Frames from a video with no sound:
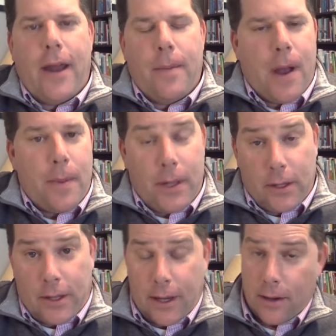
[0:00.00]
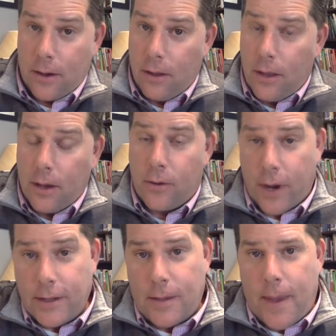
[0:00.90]
I probably look like a
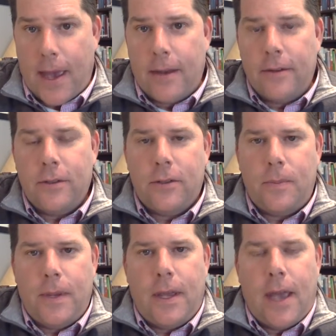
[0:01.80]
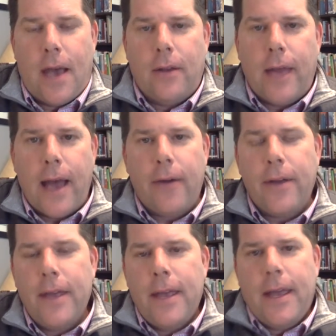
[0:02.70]
crazy man speaking out loud
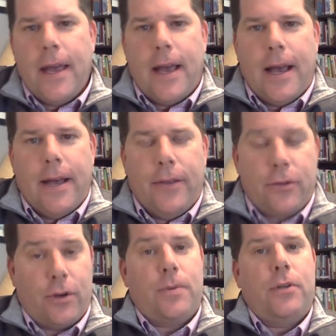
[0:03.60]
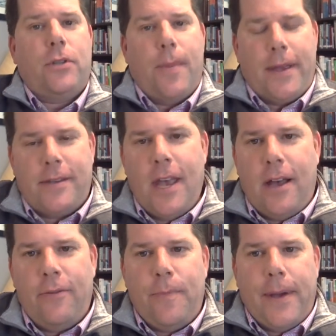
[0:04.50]
the scriptures to
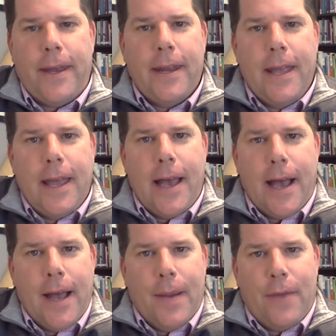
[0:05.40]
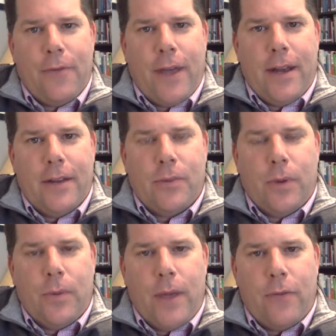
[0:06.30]
myself, but I find it's
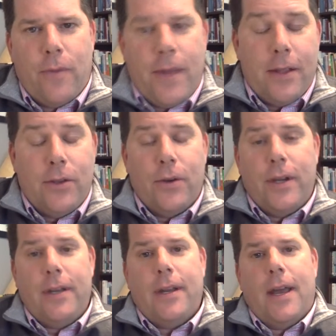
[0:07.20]
one way for me to do it.